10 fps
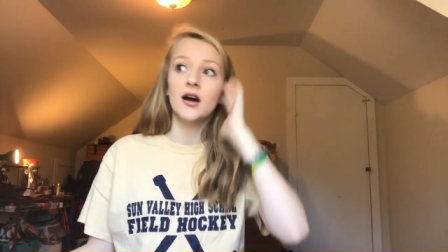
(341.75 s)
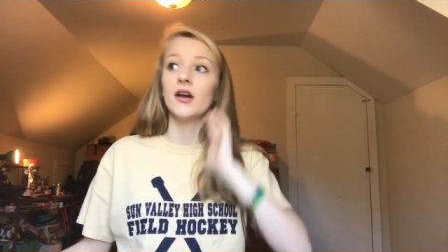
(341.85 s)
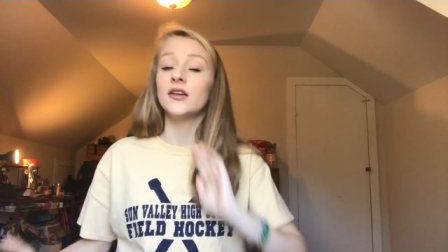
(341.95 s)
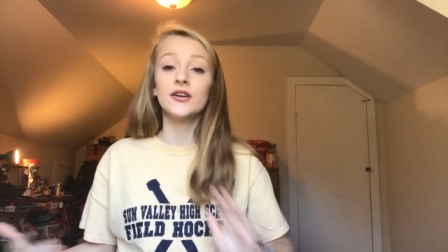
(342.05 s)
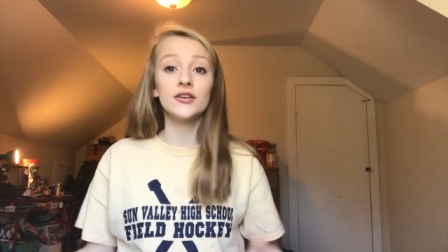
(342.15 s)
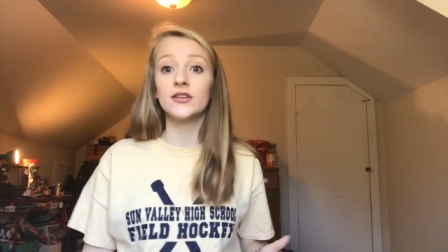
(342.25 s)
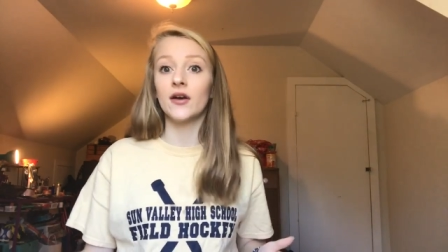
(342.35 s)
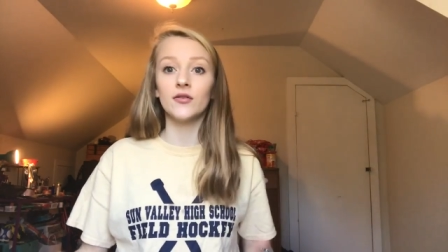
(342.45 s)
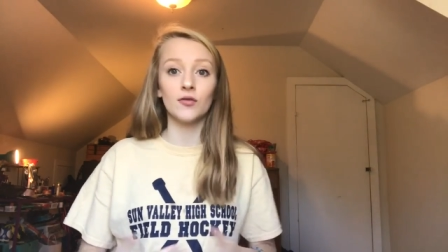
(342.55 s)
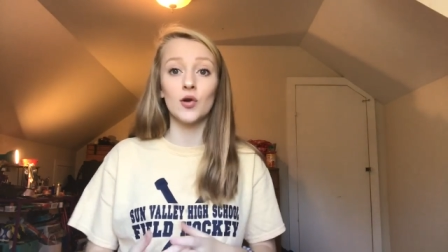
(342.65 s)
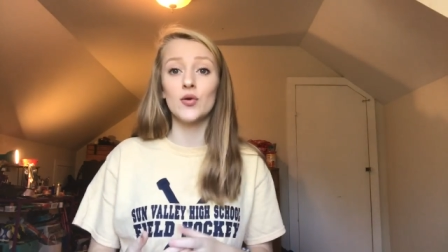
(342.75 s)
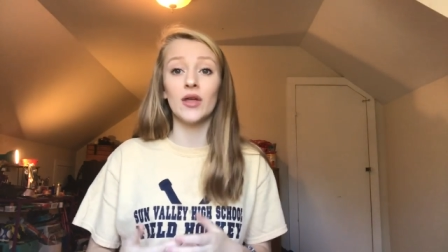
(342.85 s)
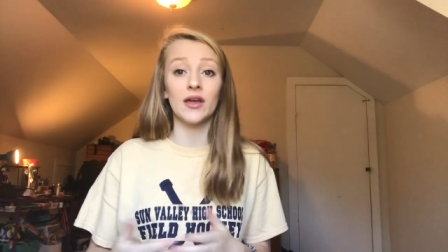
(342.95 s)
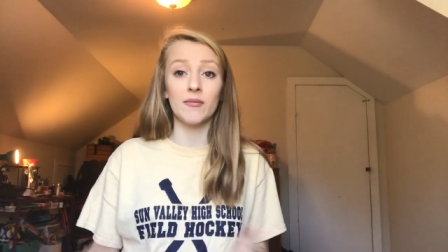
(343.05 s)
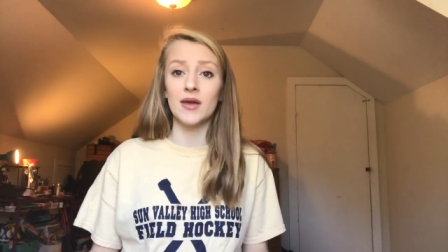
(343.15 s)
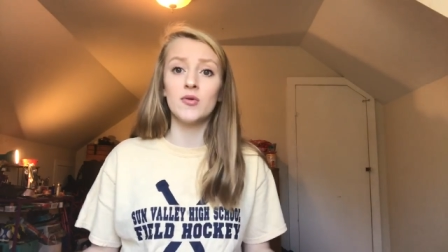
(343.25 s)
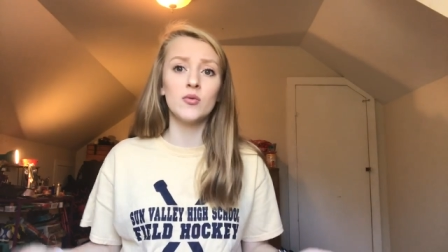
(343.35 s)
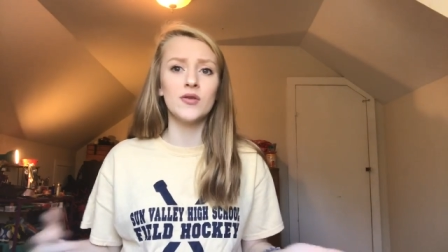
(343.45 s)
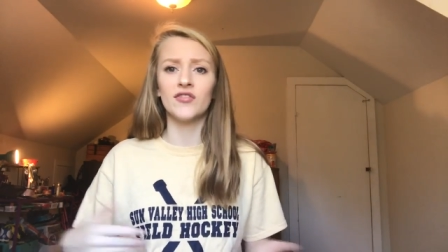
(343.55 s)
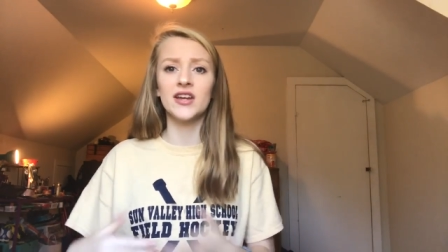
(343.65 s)
a year down the road, like maybe
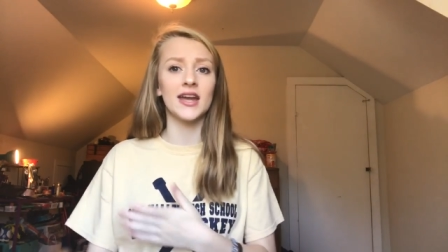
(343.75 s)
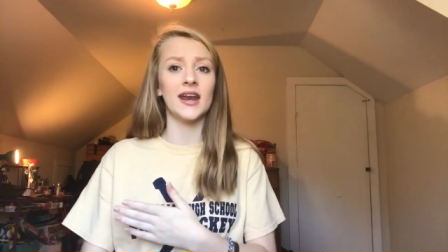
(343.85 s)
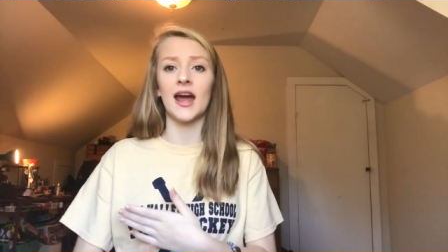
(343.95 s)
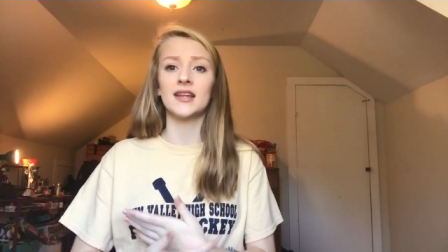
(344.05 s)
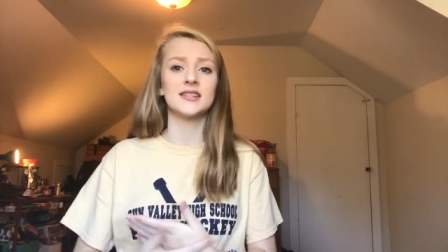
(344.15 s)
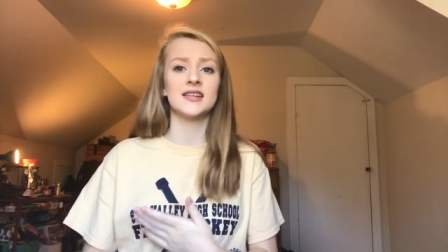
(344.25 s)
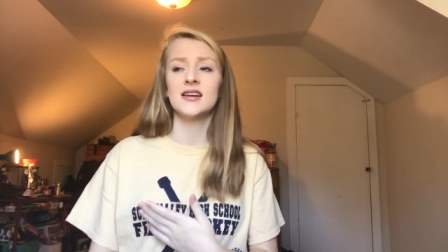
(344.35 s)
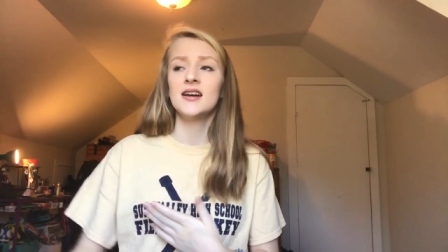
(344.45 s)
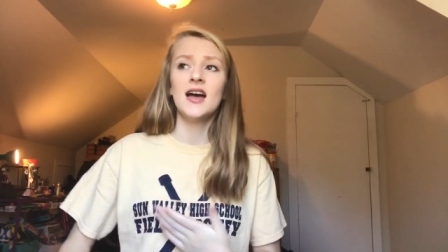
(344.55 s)
we reconnect